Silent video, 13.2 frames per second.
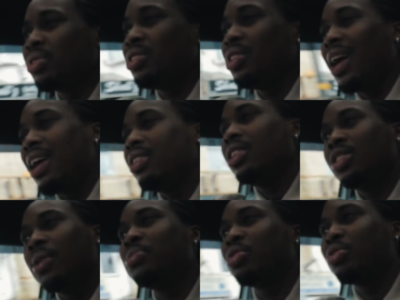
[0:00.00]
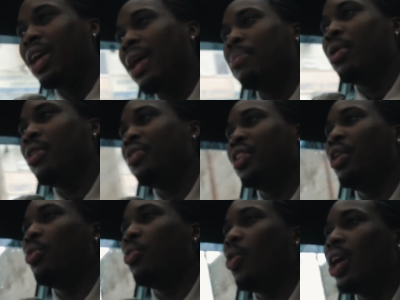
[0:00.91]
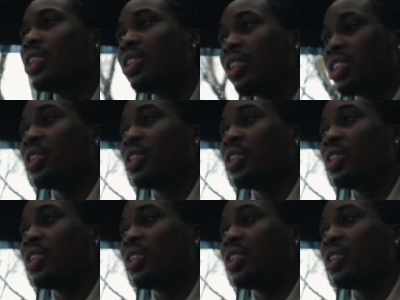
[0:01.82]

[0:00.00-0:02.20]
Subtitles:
yeah, you subscribe, but if you don't want to because